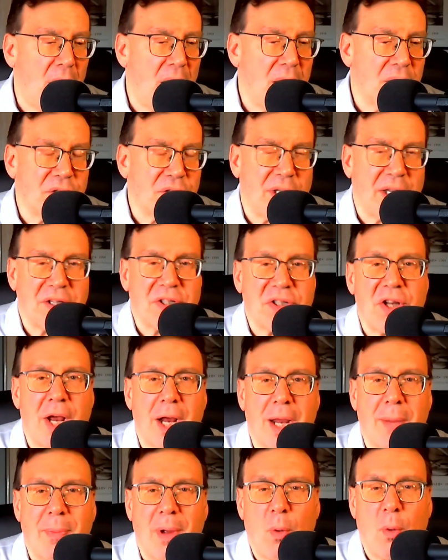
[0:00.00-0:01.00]
So let's
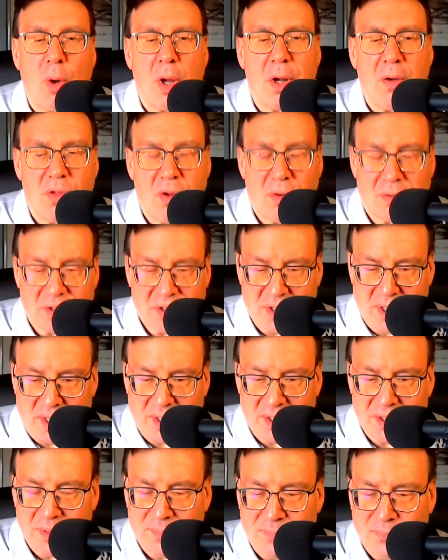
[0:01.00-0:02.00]
talk about one of those
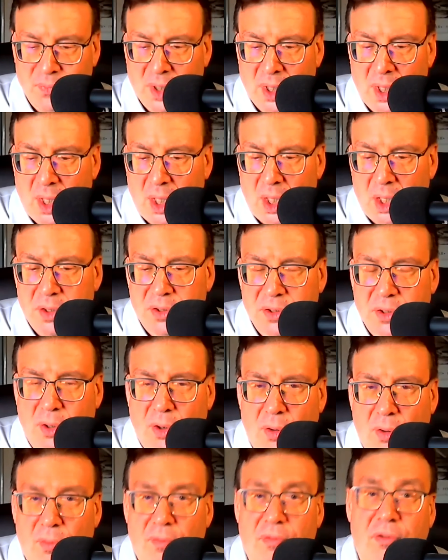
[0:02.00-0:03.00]
things.
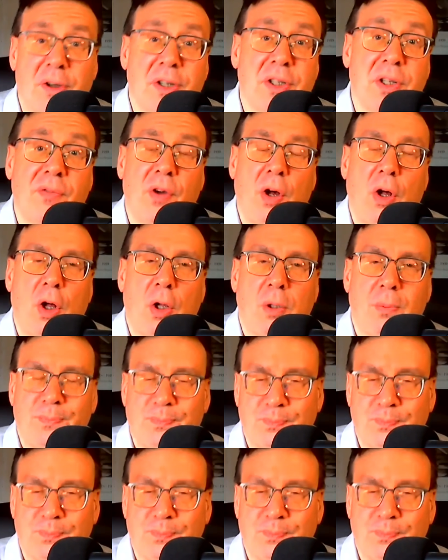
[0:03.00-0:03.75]
So first of all,